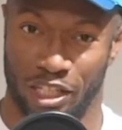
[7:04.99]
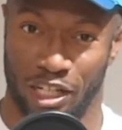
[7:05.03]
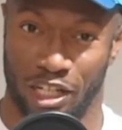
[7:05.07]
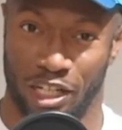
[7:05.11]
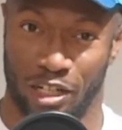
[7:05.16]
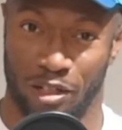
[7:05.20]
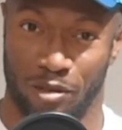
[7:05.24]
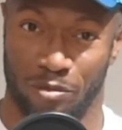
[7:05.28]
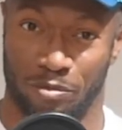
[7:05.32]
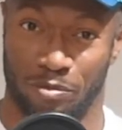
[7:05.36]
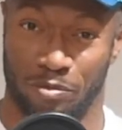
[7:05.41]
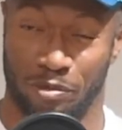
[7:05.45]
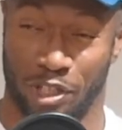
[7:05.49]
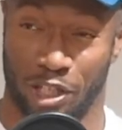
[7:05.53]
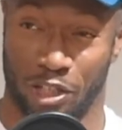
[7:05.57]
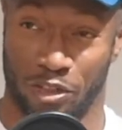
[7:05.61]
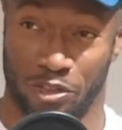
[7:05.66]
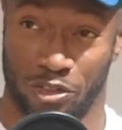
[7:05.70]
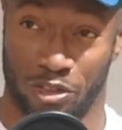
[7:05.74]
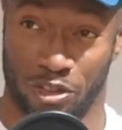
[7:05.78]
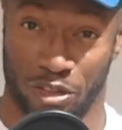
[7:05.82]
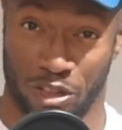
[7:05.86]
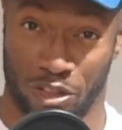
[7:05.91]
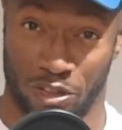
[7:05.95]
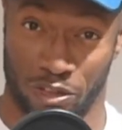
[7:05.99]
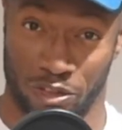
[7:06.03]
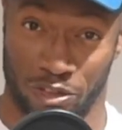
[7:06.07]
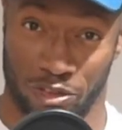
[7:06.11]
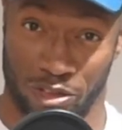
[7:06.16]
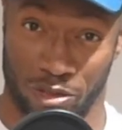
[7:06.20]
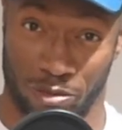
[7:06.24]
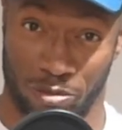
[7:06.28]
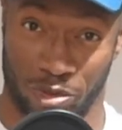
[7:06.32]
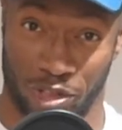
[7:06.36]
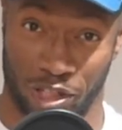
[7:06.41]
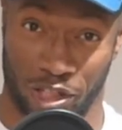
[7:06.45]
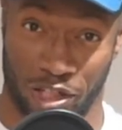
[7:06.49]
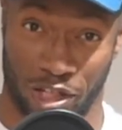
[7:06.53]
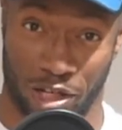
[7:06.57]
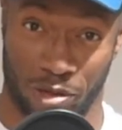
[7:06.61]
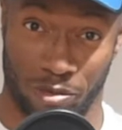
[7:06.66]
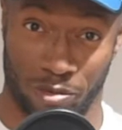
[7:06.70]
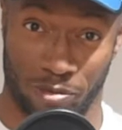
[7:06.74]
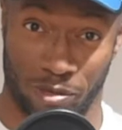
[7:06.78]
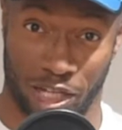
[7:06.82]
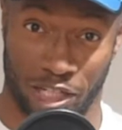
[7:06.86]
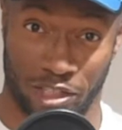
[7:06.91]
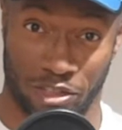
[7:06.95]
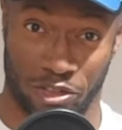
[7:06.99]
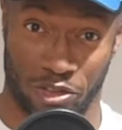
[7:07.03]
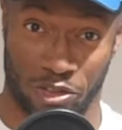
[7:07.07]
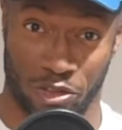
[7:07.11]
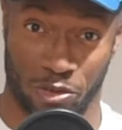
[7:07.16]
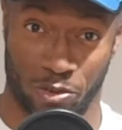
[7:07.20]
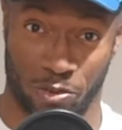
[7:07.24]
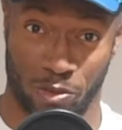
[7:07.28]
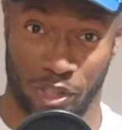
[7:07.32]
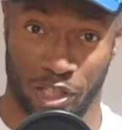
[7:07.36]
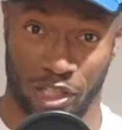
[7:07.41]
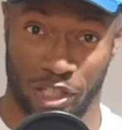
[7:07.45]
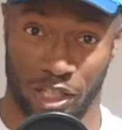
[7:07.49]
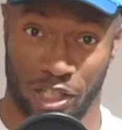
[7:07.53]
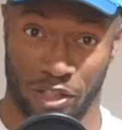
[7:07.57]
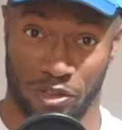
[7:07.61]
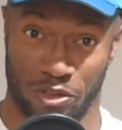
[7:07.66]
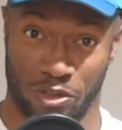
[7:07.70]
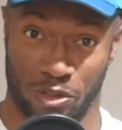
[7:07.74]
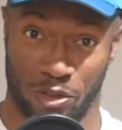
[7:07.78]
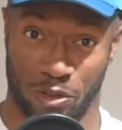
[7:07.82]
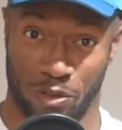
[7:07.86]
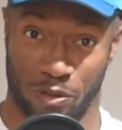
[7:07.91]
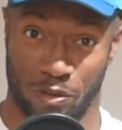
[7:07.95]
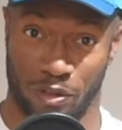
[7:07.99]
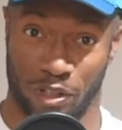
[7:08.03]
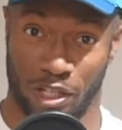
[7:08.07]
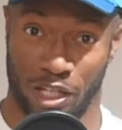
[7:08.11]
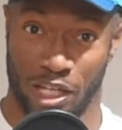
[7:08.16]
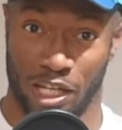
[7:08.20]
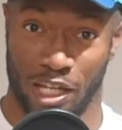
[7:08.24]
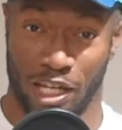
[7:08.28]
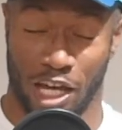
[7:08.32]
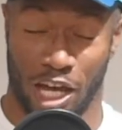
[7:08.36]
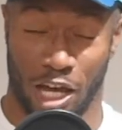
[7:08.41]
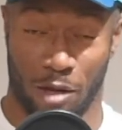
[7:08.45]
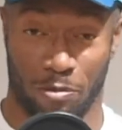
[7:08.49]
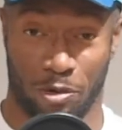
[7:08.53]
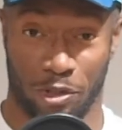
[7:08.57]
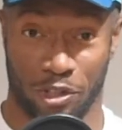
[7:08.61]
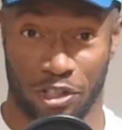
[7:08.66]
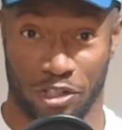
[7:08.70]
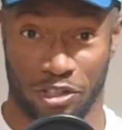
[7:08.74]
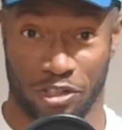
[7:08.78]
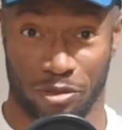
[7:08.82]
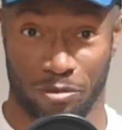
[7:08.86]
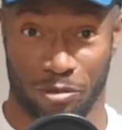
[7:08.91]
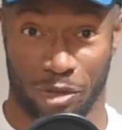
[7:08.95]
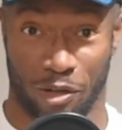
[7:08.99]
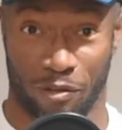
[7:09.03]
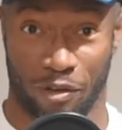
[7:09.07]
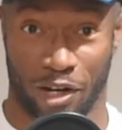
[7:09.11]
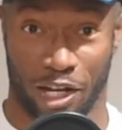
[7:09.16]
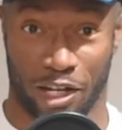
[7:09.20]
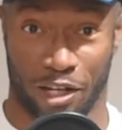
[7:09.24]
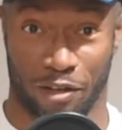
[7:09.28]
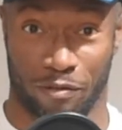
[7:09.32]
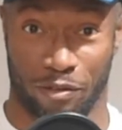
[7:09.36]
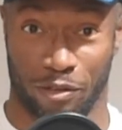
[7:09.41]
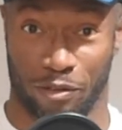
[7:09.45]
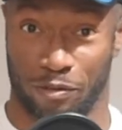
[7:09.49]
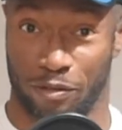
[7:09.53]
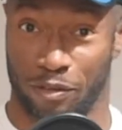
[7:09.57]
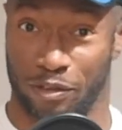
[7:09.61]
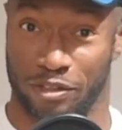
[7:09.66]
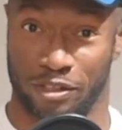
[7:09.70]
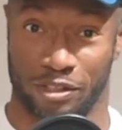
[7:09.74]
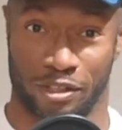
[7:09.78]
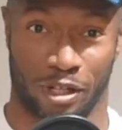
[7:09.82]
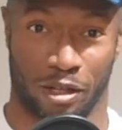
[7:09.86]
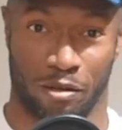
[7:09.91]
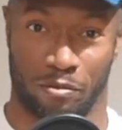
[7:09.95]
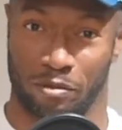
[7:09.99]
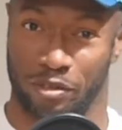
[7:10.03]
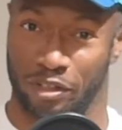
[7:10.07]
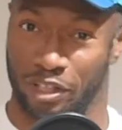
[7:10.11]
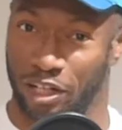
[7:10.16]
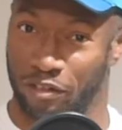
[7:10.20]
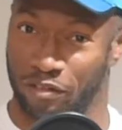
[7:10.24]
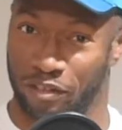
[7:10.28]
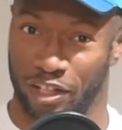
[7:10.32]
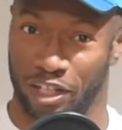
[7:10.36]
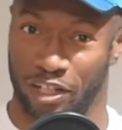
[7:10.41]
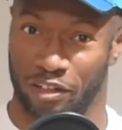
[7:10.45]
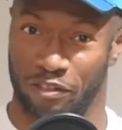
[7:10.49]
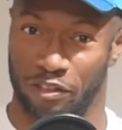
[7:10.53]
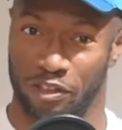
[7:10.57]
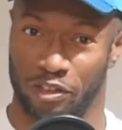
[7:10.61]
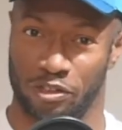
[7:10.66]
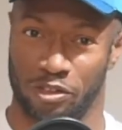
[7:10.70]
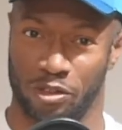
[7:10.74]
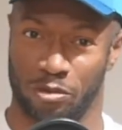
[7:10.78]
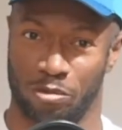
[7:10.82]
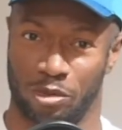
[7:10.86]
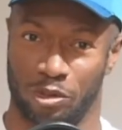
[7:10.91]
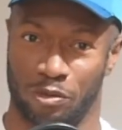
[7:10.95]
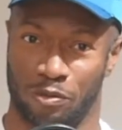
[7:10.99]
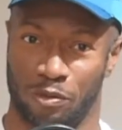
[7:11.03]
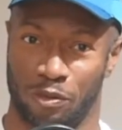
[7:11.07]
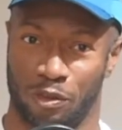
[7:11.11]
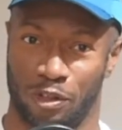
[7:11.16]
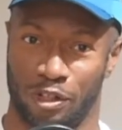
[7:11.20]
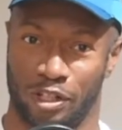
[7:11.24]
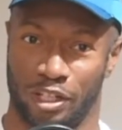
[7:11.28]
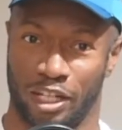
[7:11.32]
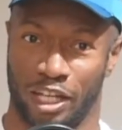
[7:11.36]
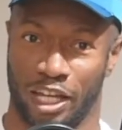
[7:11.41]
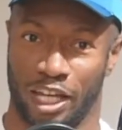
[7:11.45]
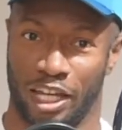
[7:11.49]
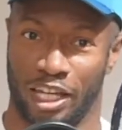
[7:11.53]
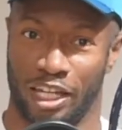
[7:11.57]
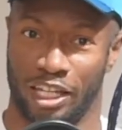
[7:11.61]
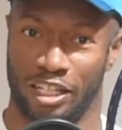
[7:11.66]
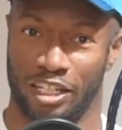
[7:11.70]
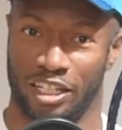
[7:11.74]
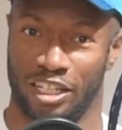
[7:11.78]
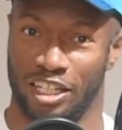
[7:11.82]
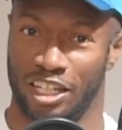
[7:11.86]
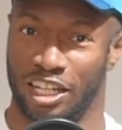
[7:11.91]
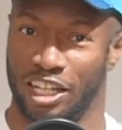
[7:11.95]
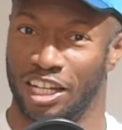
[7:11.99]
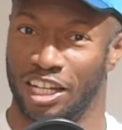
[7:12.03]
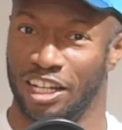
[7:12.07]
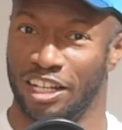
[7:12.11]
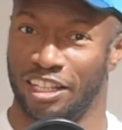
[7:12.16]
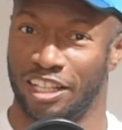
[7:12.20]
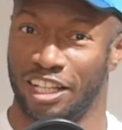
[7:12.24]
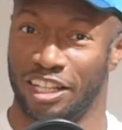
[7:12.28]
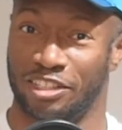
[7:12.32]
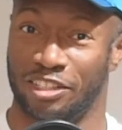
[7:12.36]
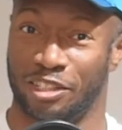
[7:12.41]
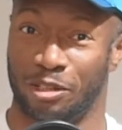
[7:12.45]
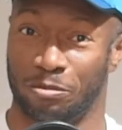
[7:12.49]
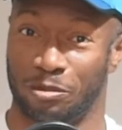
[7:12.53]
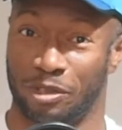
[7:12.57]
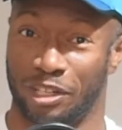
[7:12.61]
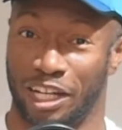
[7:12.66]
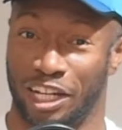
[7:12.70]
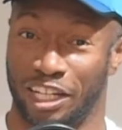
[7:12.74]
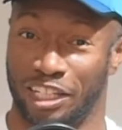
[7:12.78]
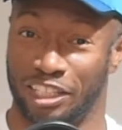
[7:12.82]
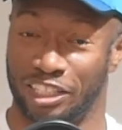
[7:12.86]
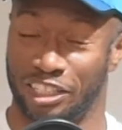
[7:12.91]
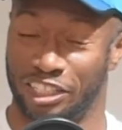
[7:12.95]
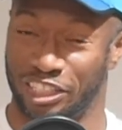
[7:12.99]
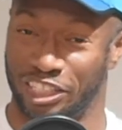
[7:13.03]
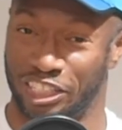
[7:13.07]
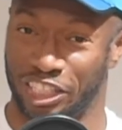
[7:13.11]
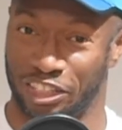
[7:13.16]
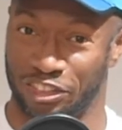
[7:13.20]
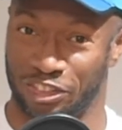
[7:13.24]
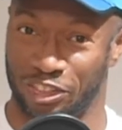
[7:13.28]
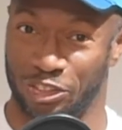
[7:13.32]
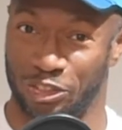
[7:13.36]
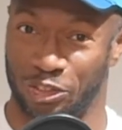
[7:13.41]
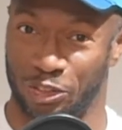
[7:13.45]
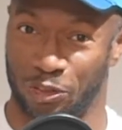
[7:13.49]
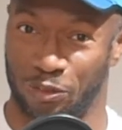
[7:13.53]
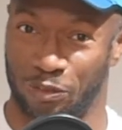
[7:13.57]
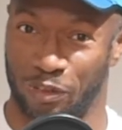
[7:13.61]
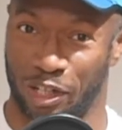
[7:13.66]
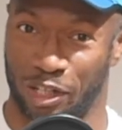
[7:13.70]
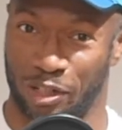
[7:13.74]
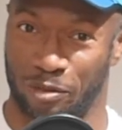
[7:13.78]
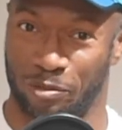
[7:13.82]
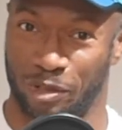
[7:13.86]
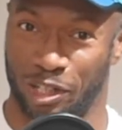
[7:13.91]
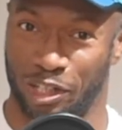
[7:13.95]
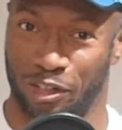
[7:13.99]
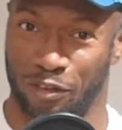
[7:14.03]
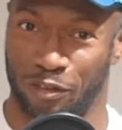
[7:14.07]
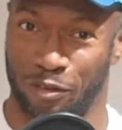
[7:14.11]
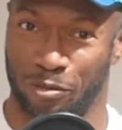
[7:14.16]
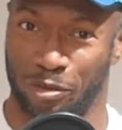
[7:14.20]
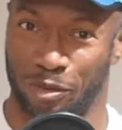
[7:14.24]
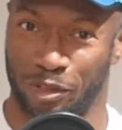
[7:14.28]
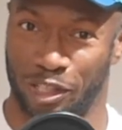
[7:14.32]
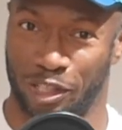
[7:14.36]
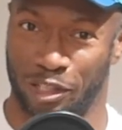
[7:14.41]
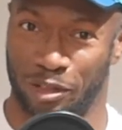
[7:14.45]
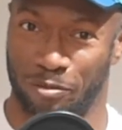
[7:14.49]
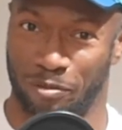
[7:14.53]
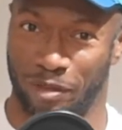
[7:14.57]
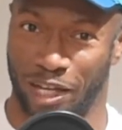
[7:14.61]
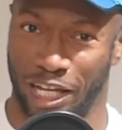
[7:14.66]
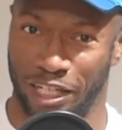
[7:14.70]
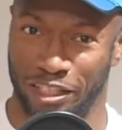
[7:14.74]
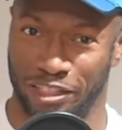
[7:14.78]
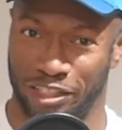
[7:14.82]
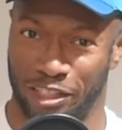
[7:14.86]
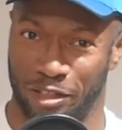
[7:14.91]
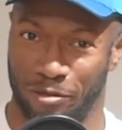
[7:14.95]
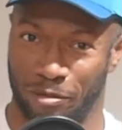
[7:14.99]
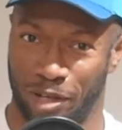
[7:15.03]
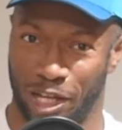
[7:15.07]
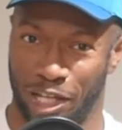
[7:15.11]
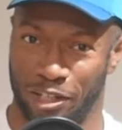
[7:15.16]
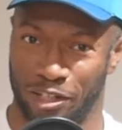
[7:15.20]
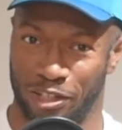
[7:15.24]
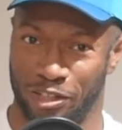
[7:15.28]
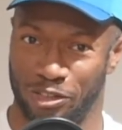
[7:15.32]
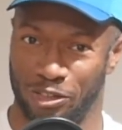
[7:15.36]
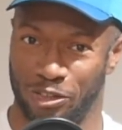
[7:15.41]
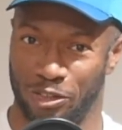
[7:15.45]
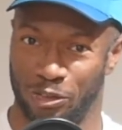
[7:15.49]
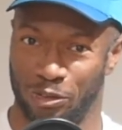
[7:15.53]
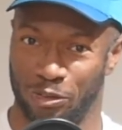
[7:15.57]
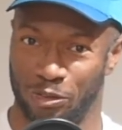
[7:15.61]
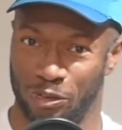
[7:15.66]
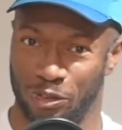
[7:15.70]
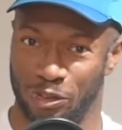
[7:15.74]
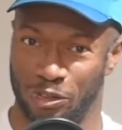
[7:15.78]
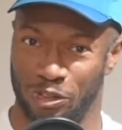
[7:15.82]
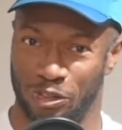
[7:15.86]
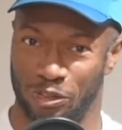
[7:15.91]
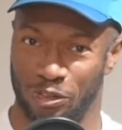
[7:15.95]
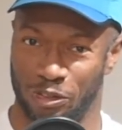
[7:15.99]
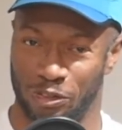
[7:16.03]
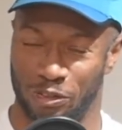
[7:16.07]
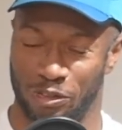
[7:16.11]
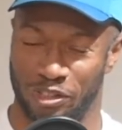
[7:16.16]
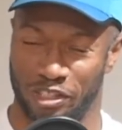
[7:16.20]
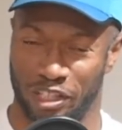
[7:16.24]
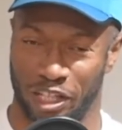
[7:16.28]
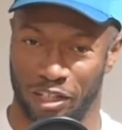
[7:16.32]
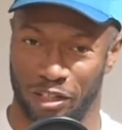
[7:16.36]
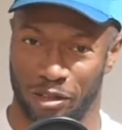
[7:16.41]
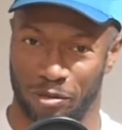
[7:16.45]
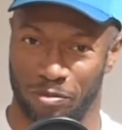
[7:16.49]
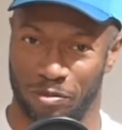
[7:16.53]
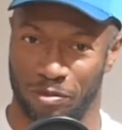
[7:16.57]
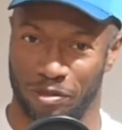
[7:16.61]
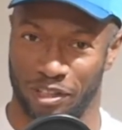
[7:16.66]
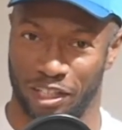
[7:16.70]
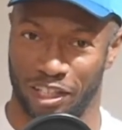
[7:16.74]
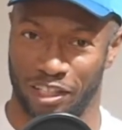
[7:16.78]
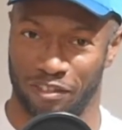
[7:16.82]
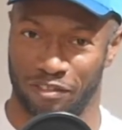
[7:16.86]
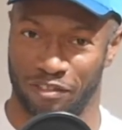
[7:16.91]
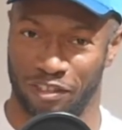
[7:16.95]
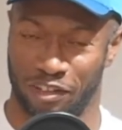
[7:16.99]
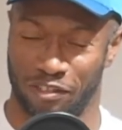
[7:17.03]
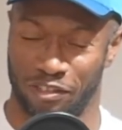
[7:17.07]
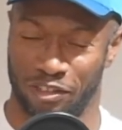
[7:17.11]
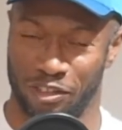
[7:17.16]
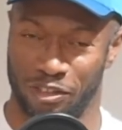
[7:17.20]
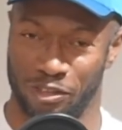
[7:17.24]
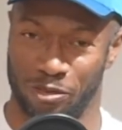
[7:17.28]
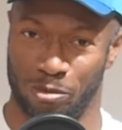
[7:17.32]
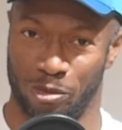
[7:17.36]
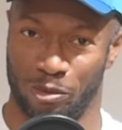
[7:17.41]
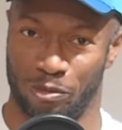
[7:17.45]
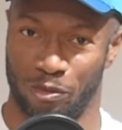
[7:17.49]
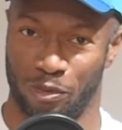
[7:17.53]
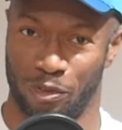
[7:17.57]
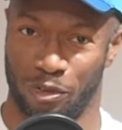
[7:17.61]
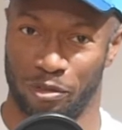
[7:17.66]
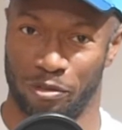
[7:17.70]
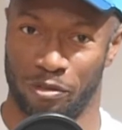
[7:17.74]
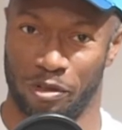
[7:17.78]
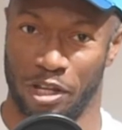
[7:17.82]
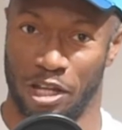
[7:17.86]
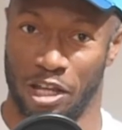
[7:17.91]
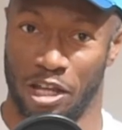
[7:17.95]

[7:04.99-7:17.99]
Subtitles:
I was going to play a couple matches this week, and so I put this in my racket for the first time. Never had used it before, and that's something I generally don't recommend. If you're playing a match that matters, don't use a new setup that you've never used before.